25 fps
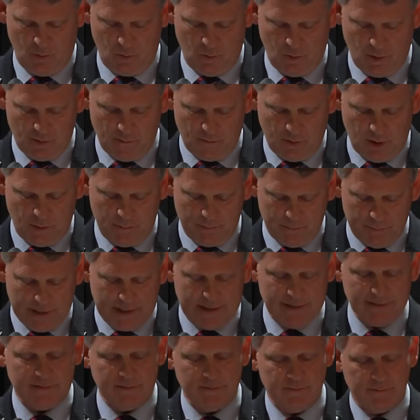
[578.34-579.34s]
One of our
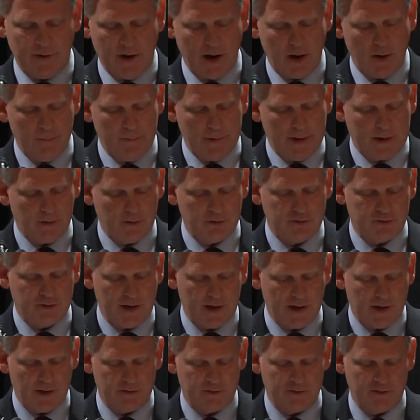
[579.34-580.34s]
biggest environmental
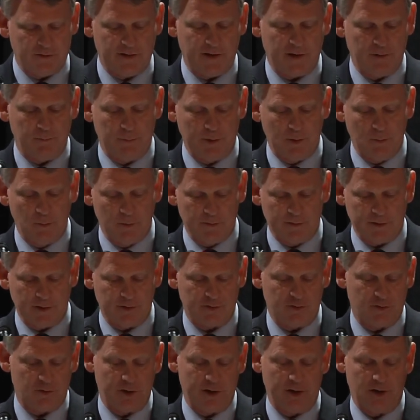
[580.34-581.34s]
challenges has been with
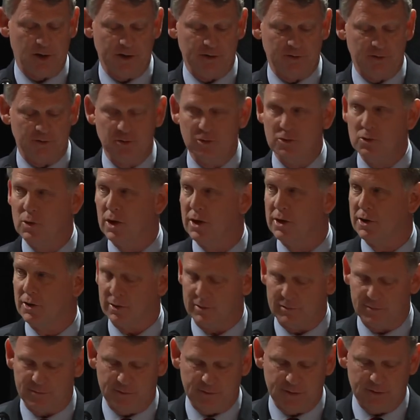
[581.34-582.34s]
us for nearly
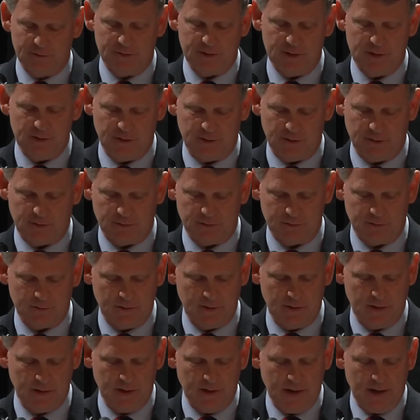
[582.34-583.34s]
250 years,
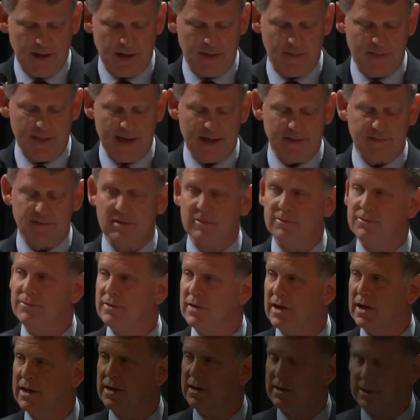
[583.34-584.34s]
and that's the
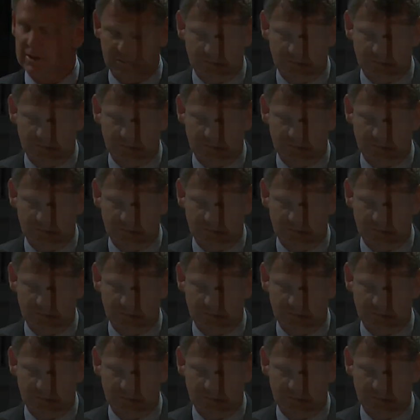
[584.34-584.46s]
flooding